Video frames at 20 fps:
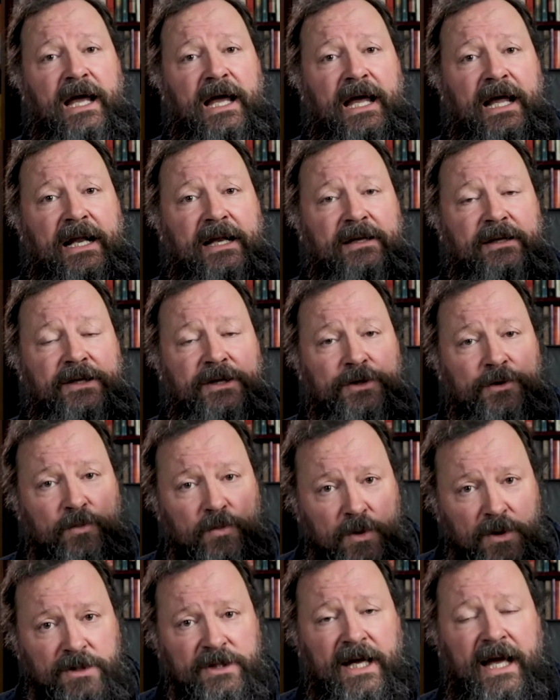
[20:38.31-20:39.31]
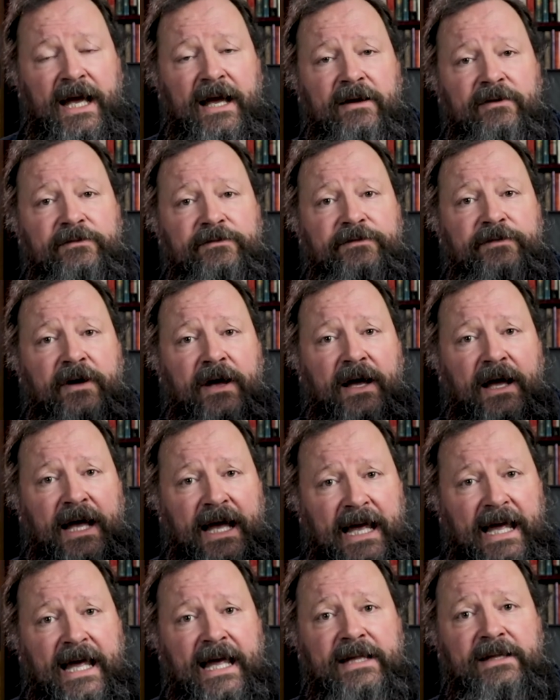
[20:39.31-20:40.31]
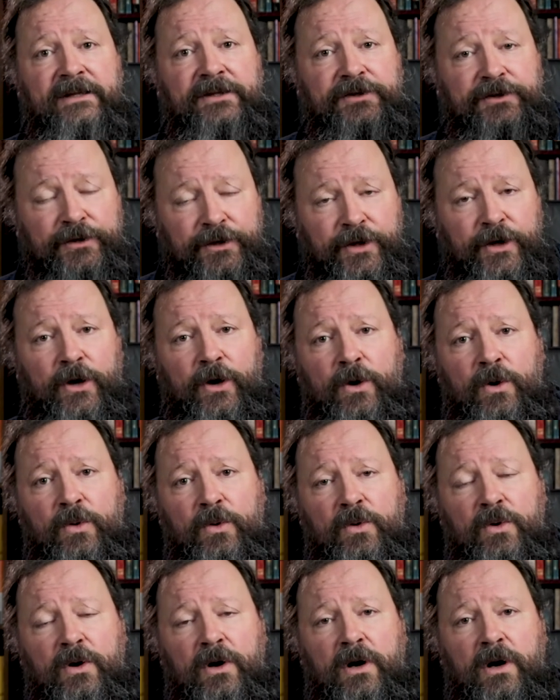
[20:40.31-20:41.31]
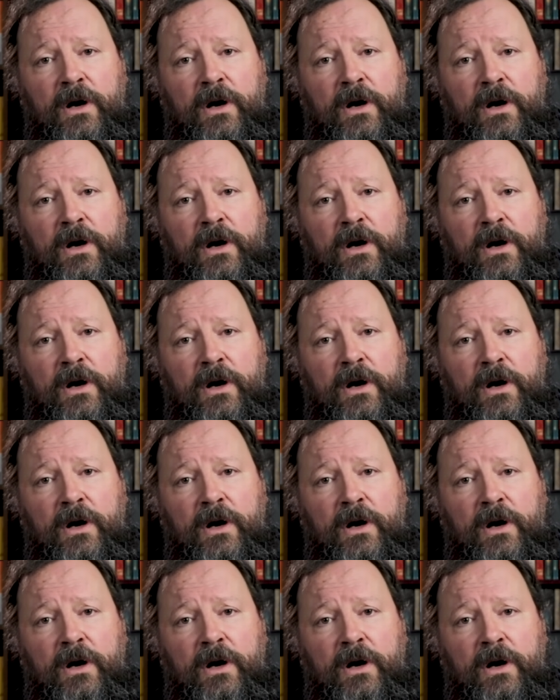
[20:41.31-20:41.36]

and you would have had to go